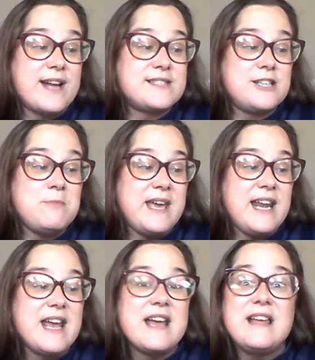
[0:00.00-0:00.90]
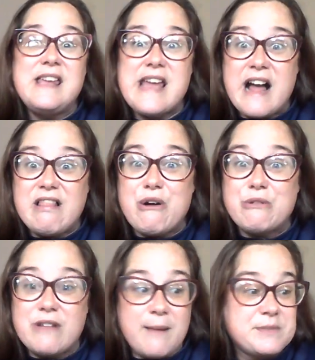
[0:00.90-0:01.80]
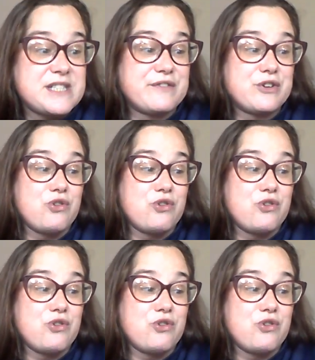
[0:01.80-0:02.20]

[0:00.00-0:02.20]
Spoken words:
rancid meat, yellow lumps